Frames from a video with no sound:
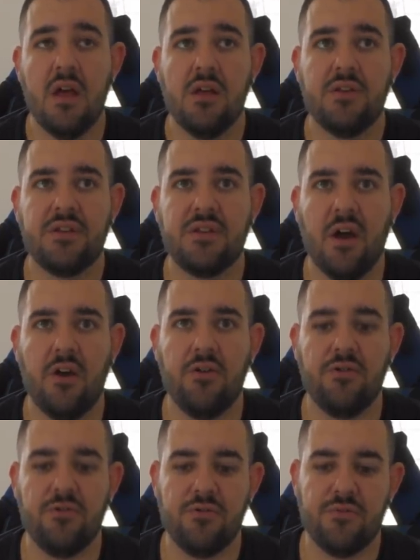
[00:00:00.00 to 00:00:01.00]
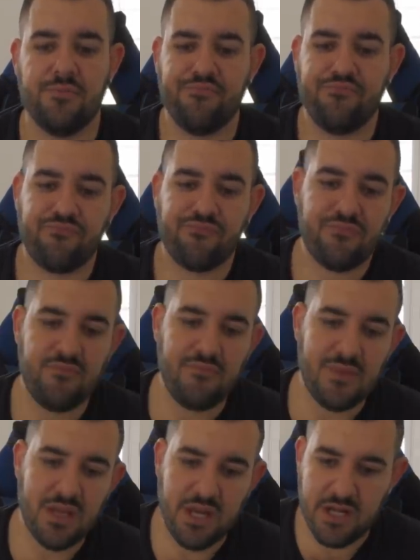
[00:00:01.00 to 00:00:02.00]
So,
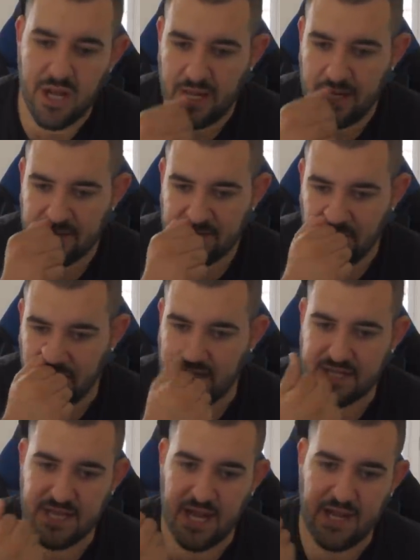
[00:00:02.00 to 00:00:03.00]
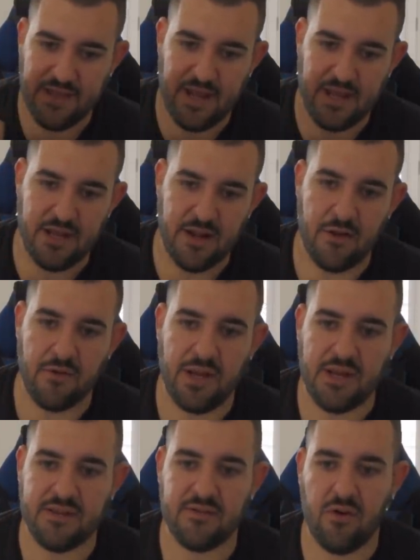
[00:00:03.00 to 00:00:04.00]
you know, he's trying to say that, you know,
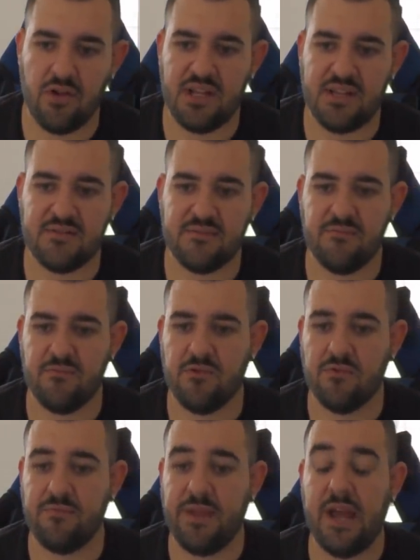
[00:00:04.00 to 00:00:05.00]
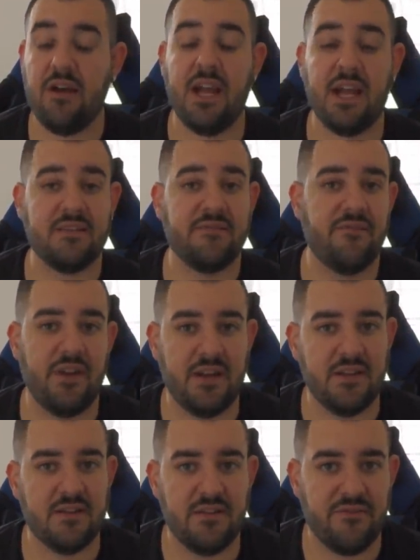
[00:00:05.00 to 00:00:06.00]
he's all his, well, now
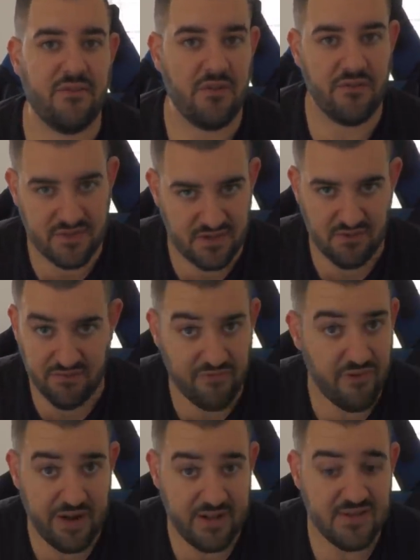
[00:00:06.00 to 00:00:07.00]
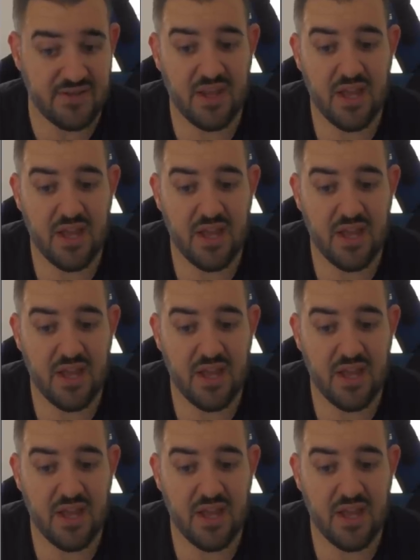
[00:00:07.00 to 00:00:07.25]
ex-friends, if not still friends,